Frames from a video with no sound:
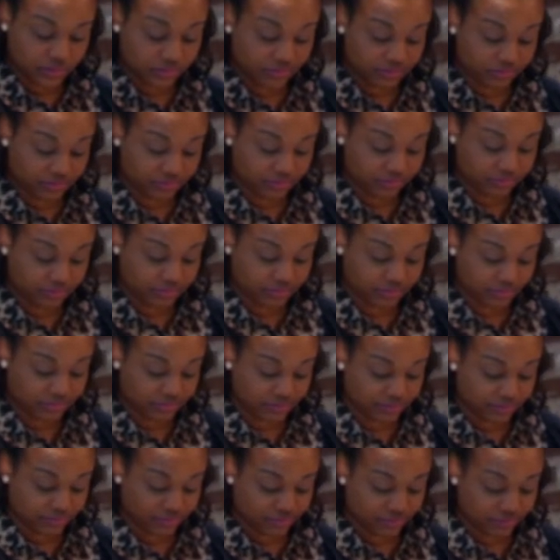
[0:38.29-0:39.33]

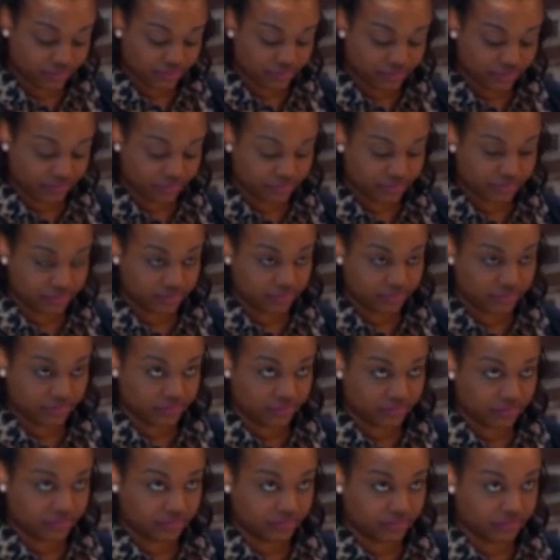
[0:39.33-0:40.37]

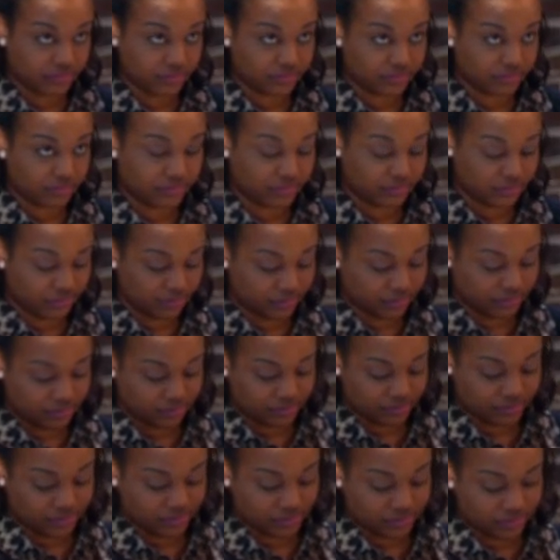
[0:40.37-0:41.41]

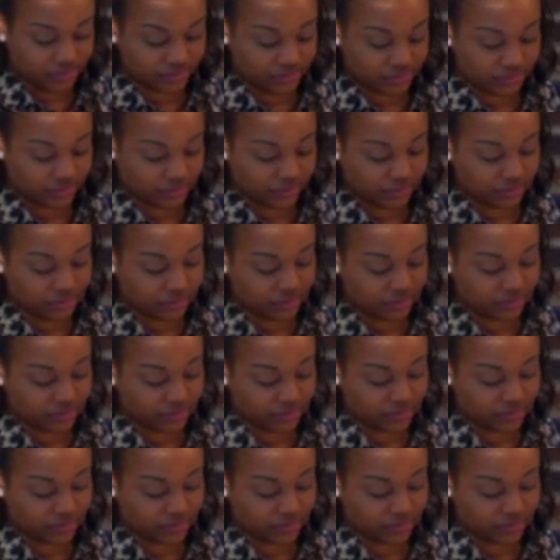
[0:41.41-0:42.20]
The person shown says nothing.